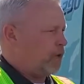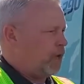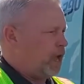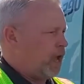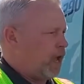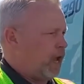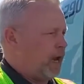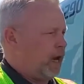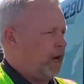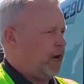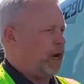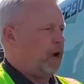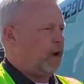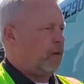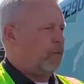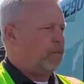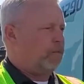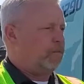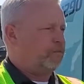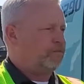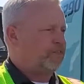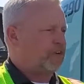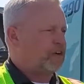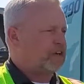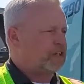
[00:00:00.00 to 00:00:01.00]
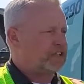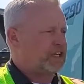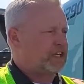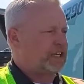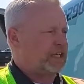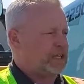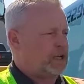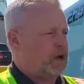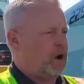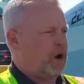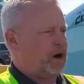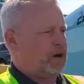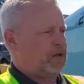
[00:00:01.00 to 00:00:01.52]
And first thing
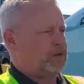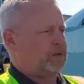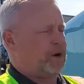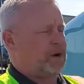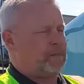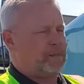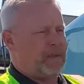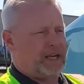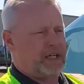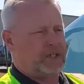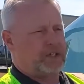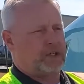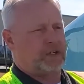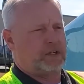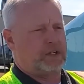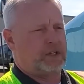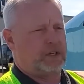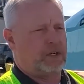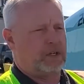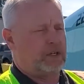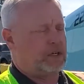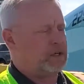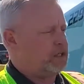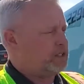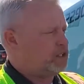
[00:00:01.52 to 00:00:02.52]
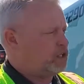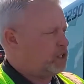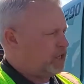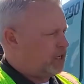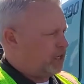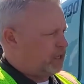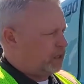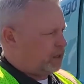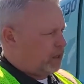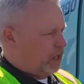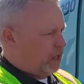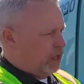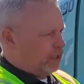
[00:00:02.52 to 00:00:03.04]
you always want to make sure you do is you
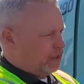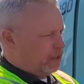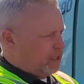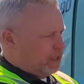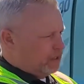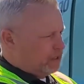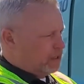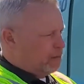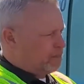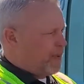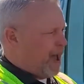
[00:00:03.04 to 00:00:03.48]
get the